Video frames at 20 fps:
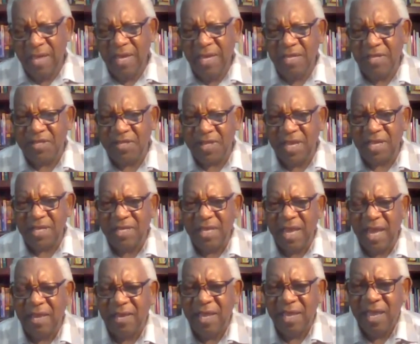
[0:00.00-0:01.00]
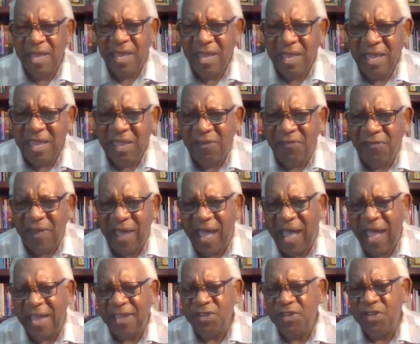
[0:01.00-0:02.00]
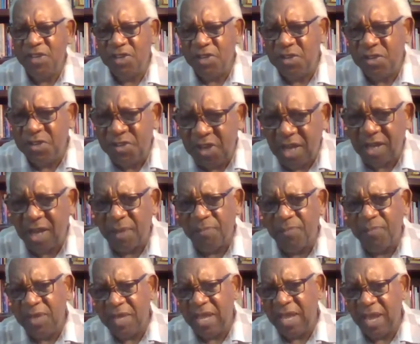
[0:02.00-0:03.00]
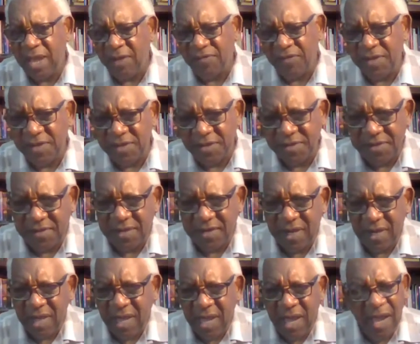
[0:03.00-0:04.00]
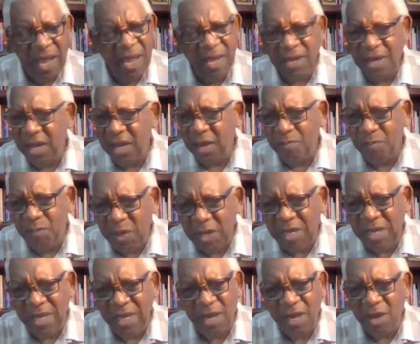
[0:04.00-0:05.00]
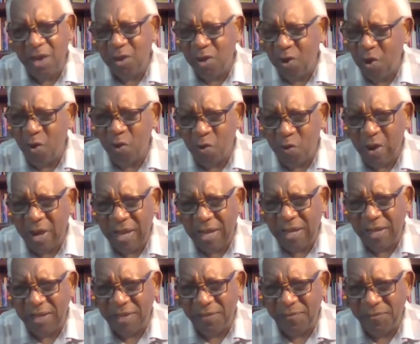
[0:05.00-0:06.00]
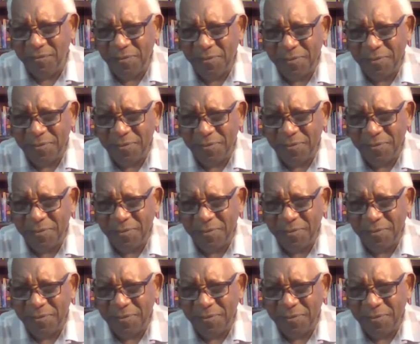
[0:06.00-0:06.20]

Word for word: He said that if I should shut up the heavens and there be no rain,